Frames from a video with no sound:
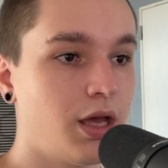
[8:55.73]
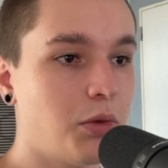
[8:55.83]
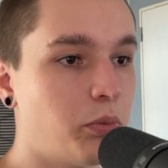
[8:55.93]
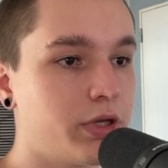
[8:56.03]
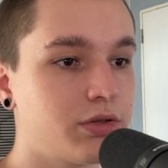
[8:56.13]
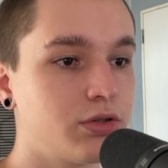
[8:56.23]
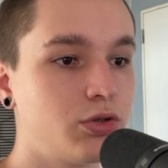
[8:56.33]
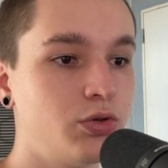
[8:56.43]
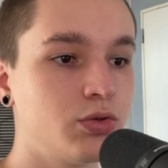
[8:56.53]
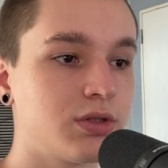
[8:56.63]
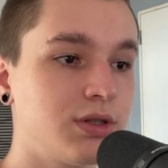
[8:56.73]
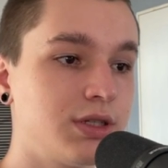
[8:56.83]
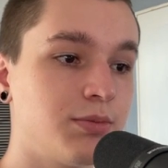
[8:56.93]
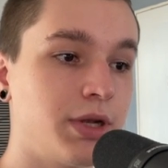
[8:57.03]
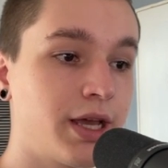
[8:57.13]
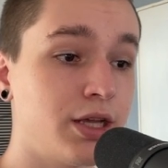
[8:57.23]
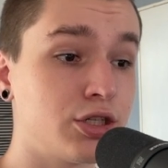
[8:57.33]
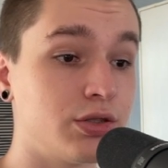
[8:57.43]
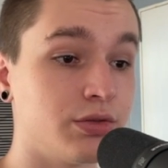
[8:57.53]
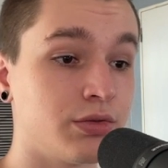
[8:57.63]
But to use this
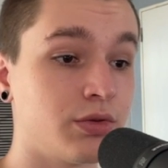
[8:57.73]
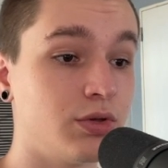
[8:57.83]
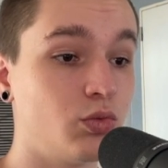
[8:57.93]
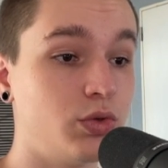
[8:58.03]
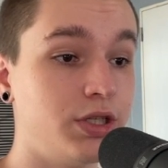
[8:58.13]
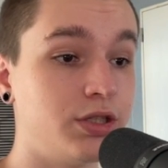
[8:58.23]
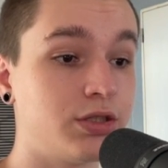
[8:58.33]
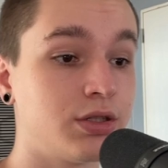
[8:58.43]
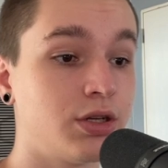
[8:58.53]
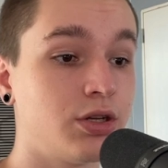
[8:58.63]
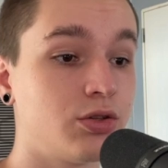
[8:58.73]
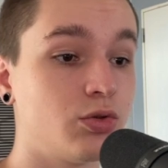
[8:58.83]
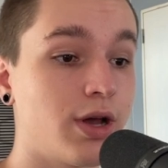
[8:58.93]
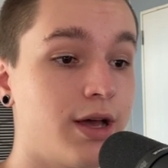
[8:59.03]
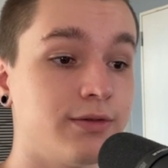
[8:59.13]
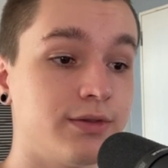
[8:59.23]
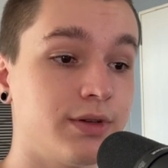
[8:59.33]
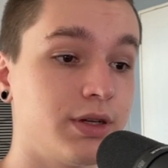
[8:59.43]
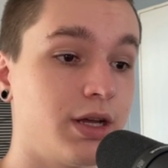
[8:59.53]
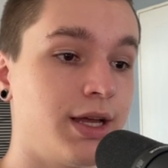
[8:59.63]
application, we need to have
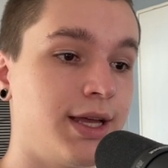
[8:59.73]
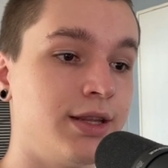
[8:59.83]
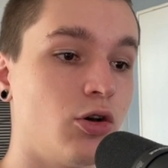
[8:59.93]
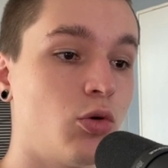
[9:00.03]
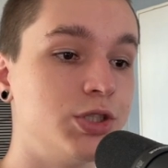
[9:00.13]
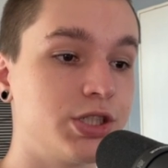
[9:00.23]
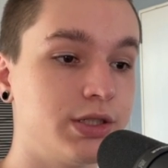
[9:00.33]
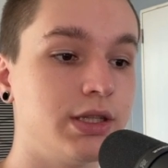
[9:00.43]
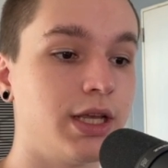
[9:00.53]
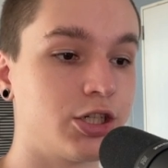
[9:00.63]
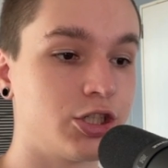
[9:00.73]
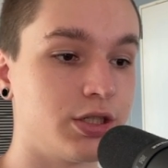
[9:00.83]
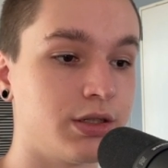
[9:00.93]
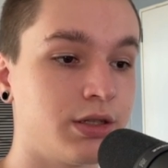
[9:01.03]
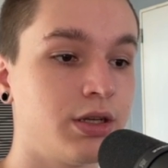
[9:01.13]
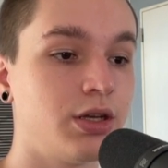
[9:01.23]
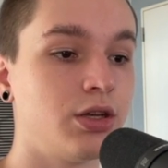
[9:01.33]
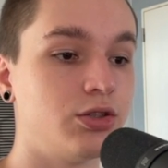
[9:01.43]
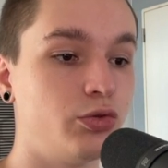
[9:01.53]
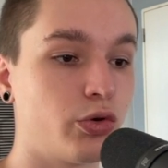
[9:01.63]
an object detection
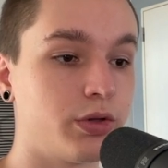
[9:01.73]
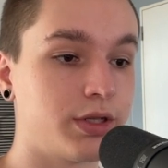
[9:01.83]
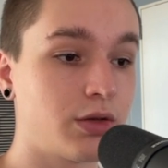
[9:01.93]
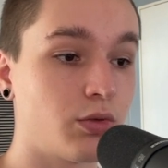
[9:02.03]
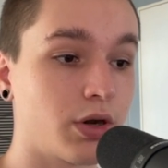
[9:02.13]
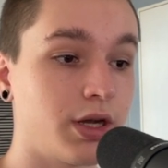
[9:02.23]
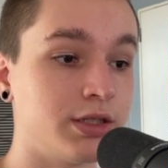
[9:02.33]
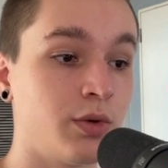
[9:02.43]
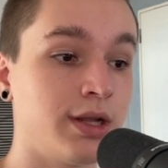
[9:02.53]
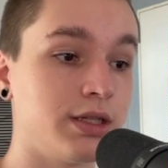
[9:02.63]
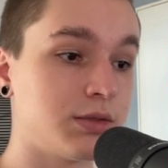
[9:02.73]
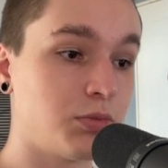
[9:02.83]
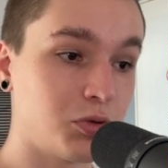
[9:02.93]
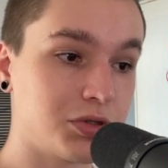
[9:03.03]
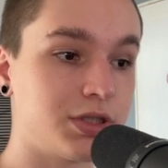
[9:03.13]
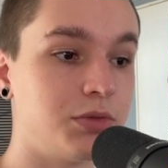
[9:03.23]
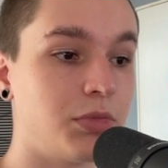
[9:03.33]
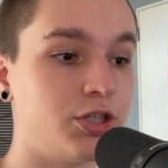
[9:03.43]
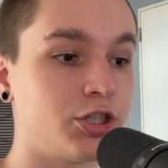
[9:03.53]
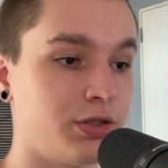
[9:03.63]
neural network as well as pose
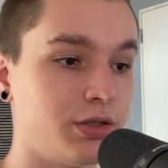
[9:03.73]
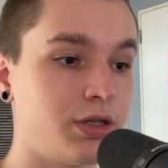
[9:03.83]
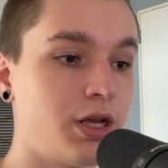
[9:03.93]
estimation